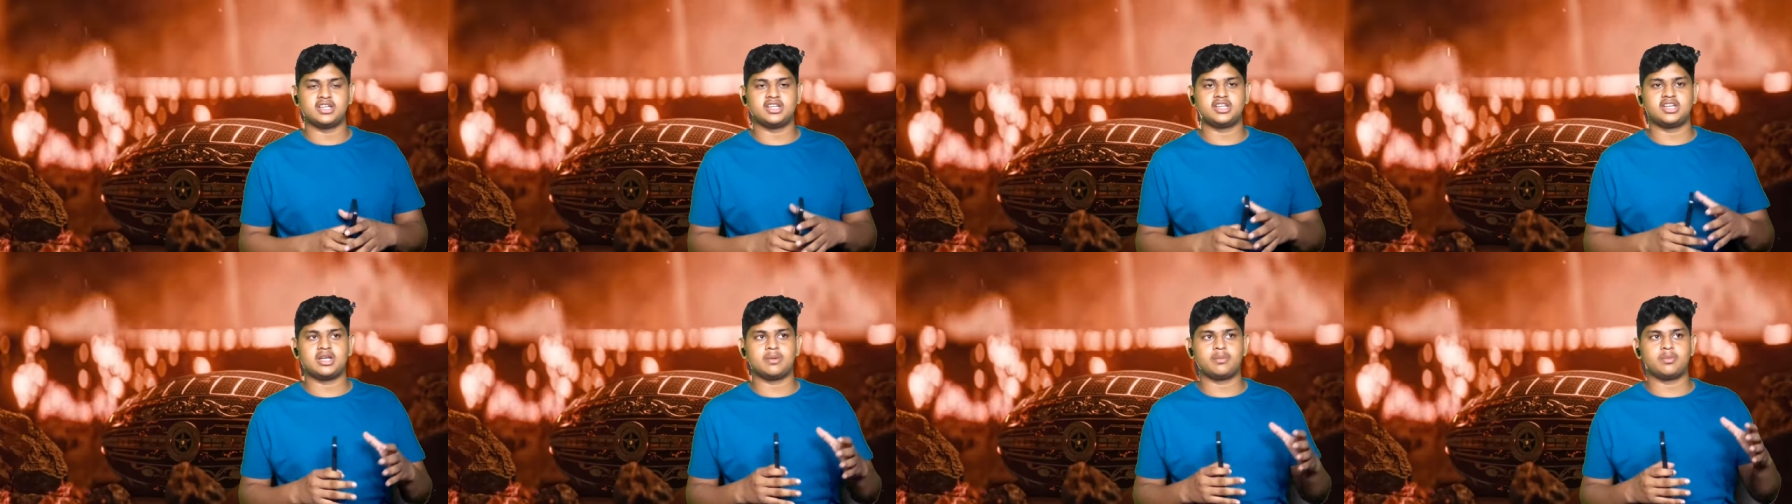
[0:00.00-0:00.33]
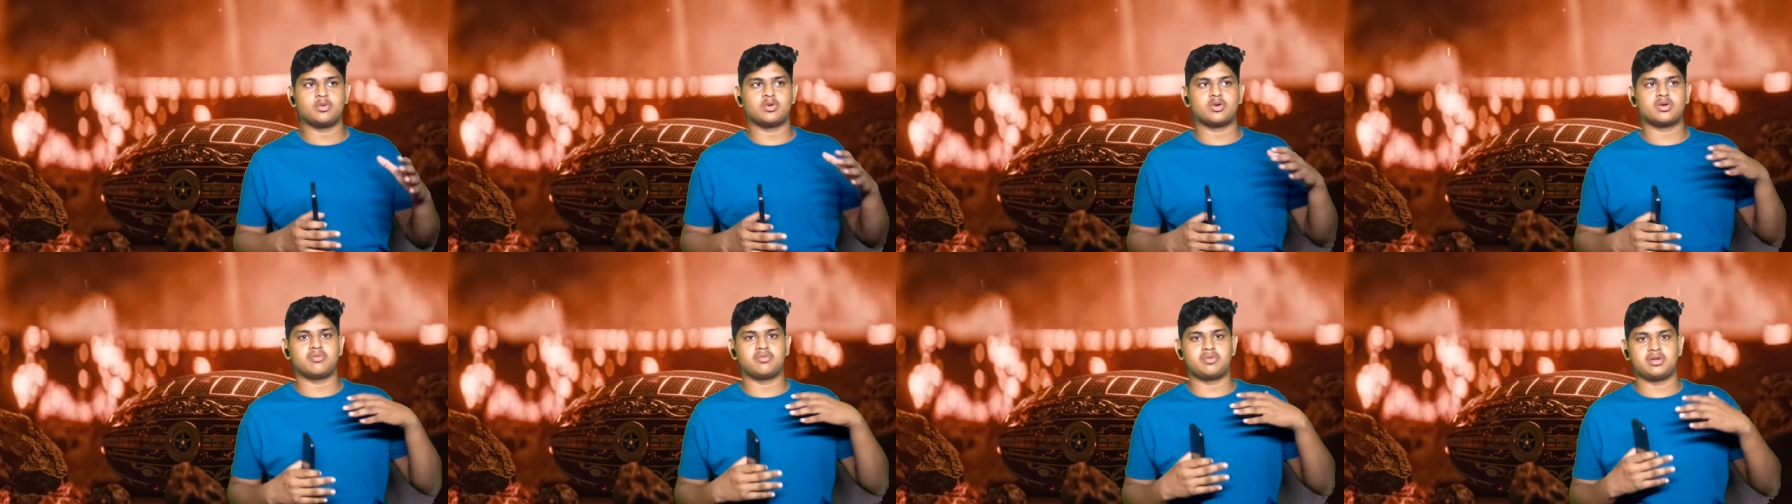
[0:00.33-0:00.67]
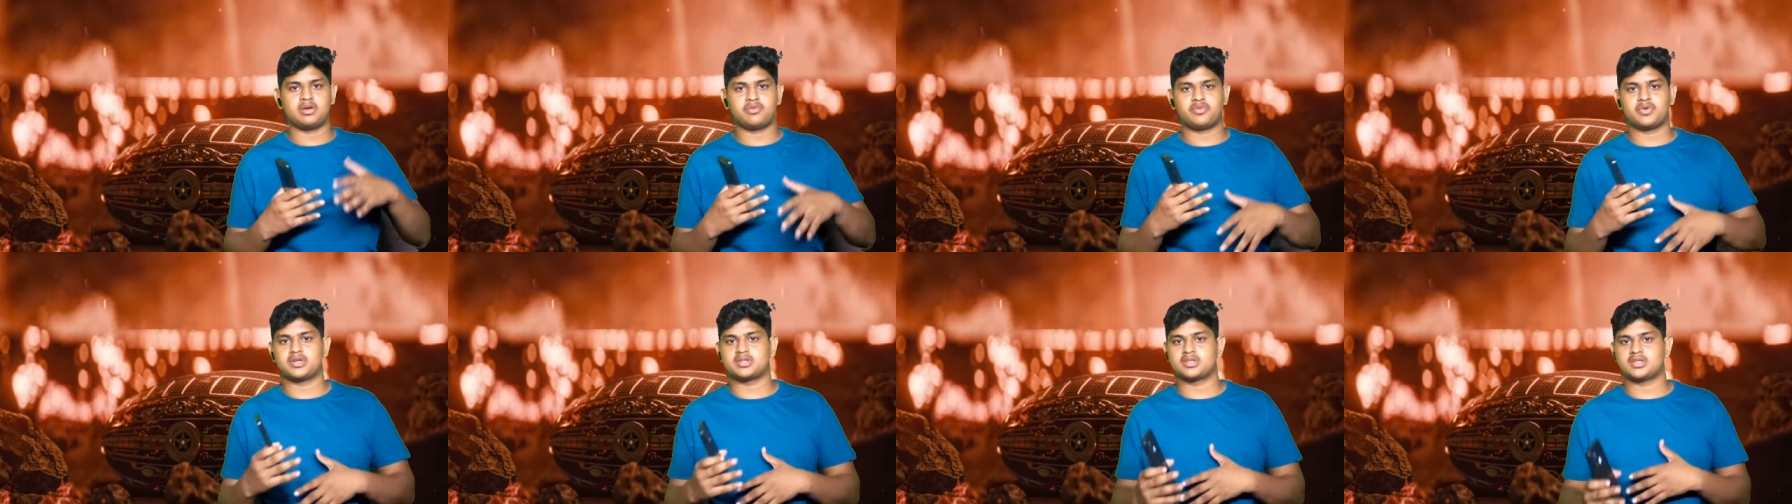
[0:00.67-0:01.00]
E type log of
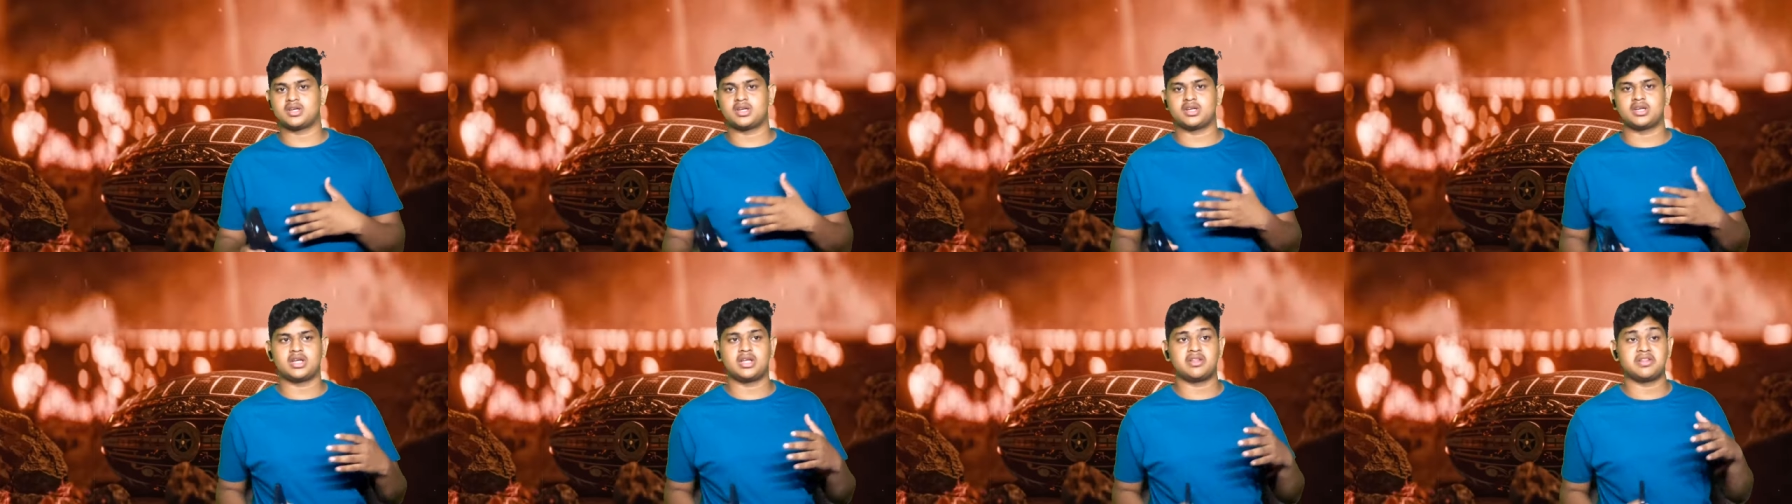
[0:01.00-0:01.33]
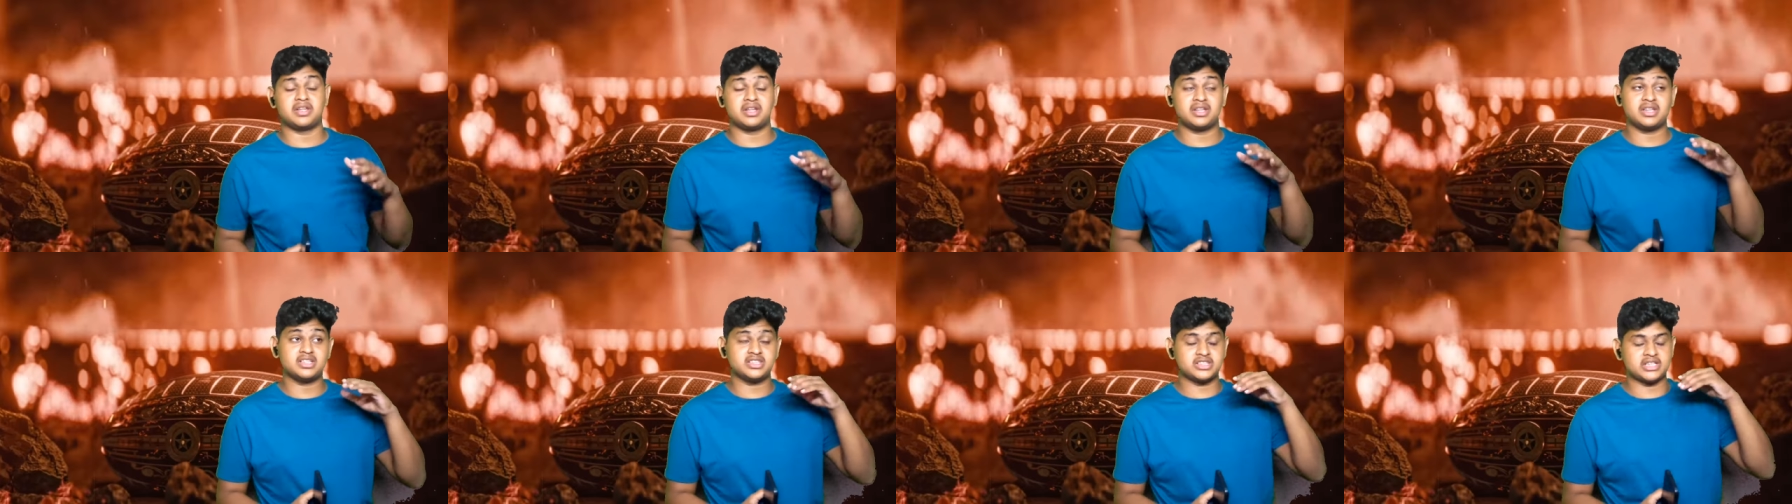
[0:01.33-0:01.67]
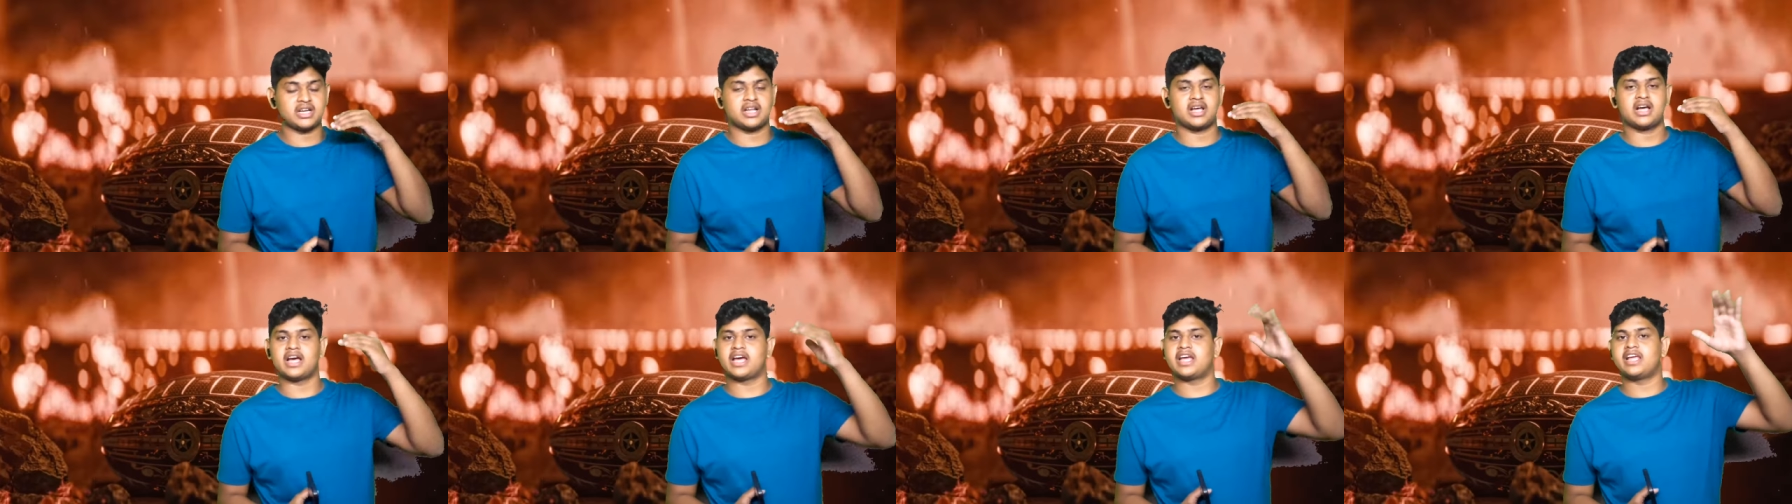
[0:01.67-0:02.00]
V F X Gania than
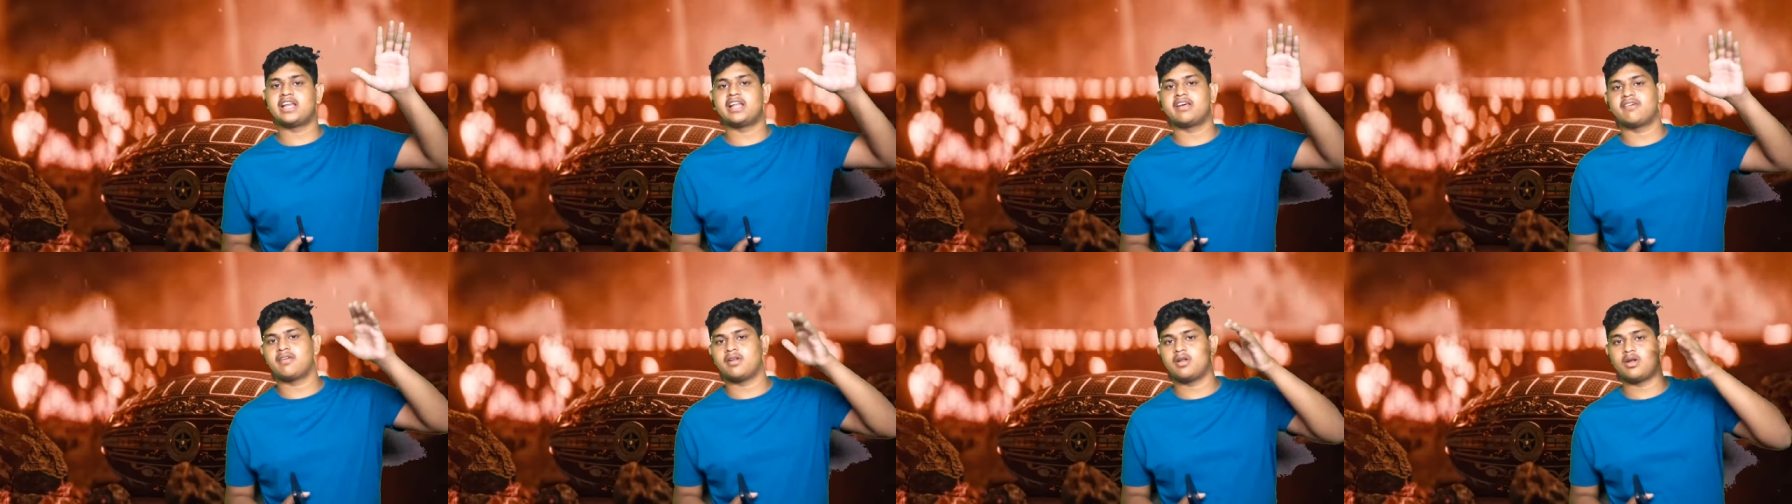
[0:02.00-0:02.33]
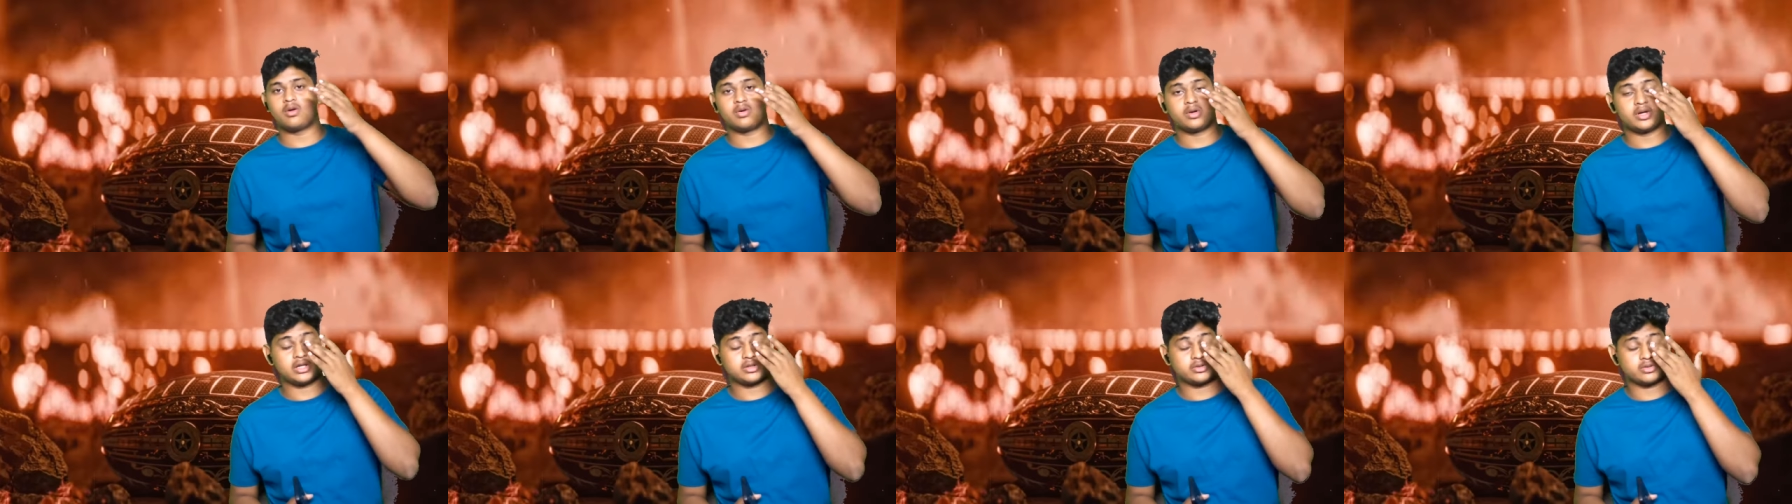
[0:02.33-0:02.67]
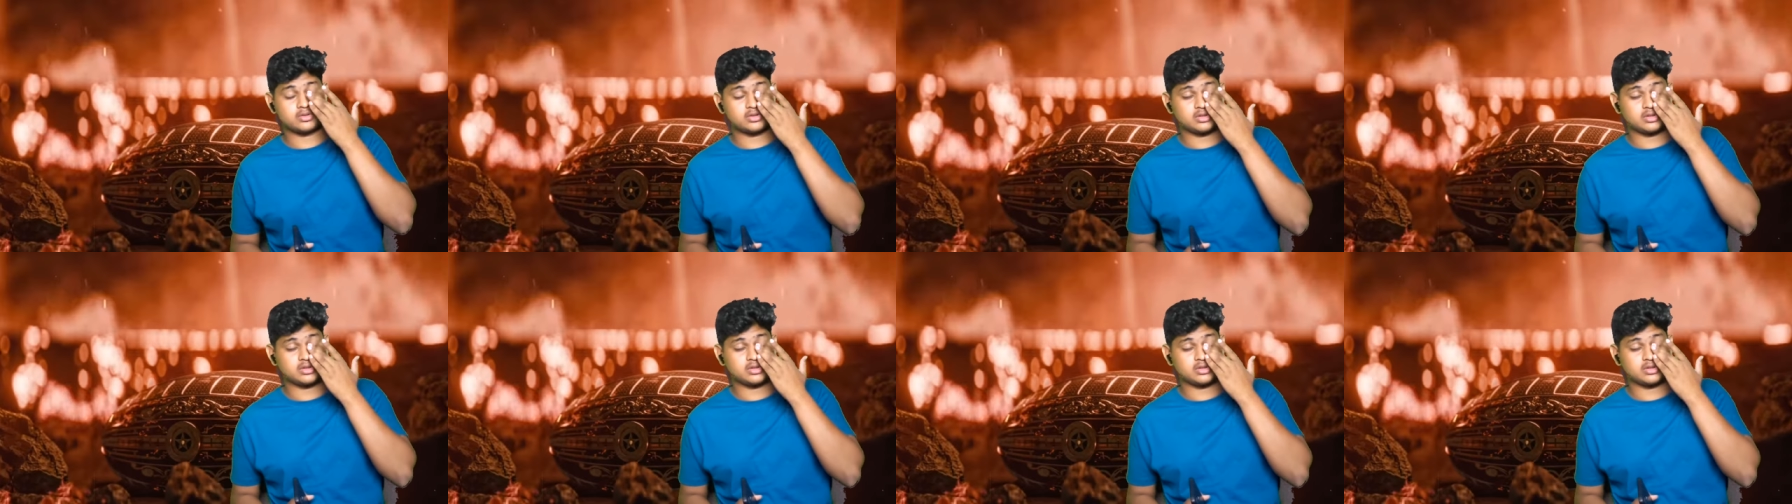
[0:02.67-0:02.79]
Chala high level on